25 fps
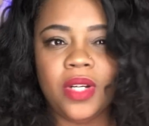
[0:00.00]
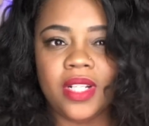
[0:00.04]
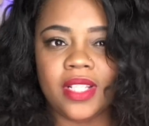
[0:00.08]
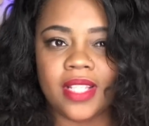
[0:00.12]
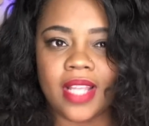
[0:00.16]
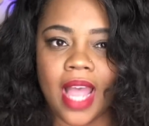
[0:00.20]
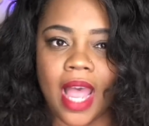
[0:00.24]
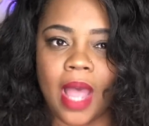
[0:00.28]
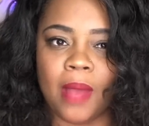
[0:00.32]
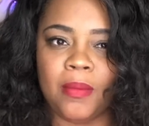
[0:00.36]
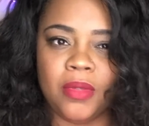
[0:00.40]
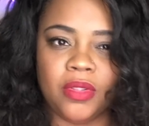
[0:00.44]
a
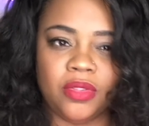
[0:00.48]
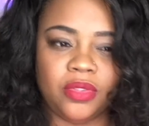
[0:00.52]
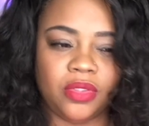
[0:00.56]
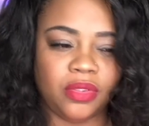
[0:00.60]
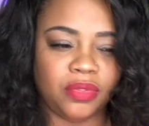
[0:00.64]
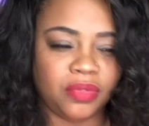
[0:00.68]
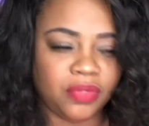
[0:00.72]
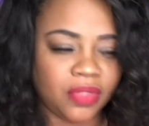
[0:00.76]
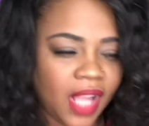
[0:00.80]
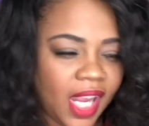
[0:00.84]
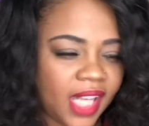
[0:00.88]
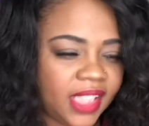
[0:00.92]
time of
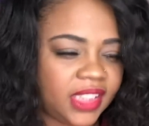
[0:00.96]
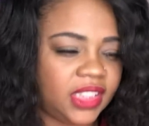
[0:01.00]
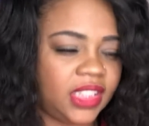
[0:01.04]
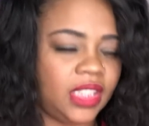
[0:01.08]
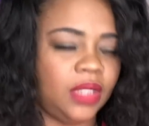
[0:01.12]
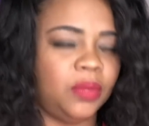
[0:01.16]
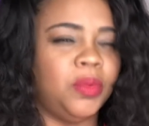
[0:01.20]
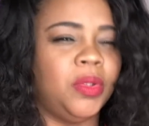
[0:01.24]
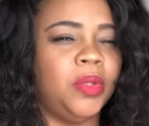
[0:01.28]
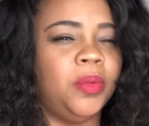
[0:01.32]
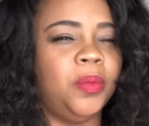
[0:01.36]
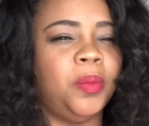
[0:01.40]

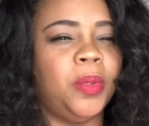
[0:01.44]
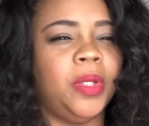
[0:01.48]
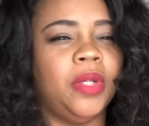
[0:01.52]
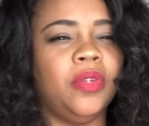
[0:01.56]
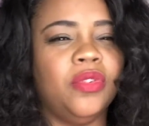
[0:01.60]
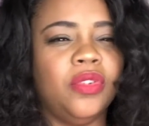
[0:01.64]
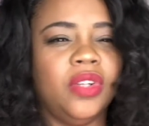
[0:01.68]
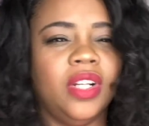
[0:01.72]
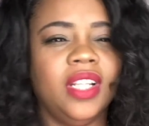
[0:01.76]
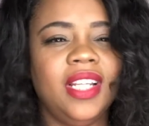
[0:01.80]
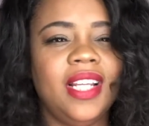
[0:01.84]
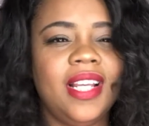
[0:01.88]
reflection where we
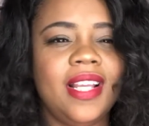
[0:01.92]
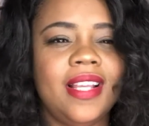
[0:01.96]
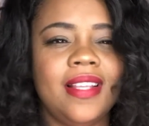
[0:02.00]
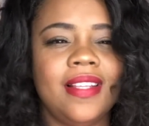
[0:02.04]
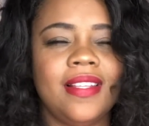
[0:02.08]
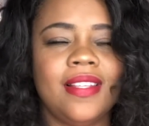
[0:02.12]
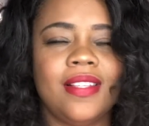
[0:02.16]
really